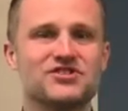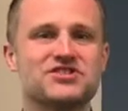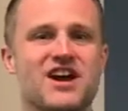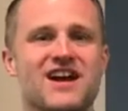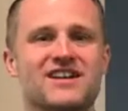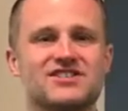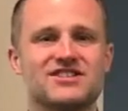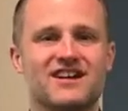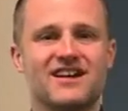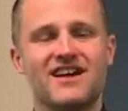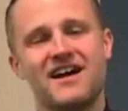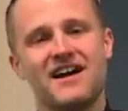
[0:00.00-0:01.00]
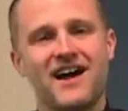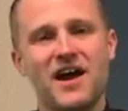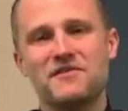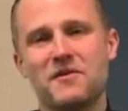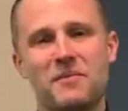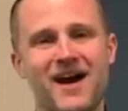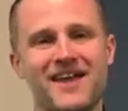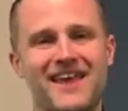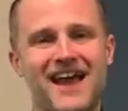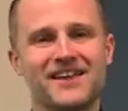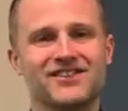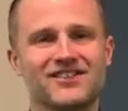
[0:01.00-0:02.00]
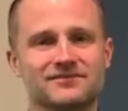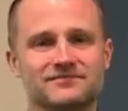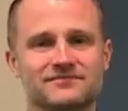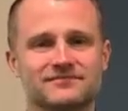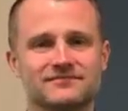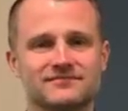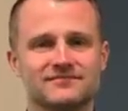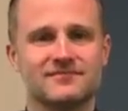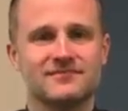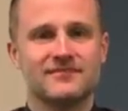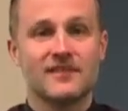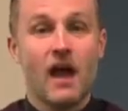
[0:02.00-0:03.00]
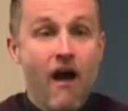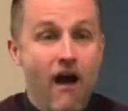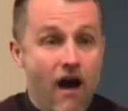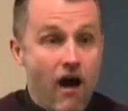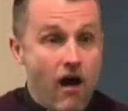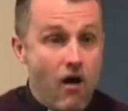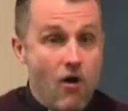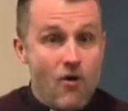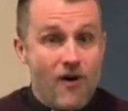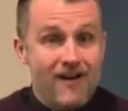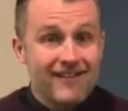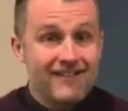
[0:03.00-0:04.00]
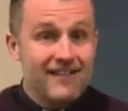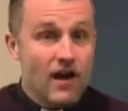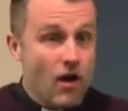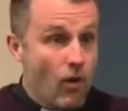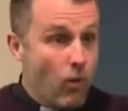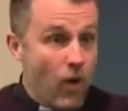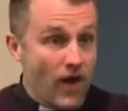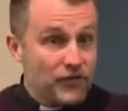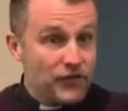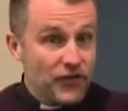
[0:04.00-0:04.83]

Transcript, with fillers: Church over by the Asda. Oh, what's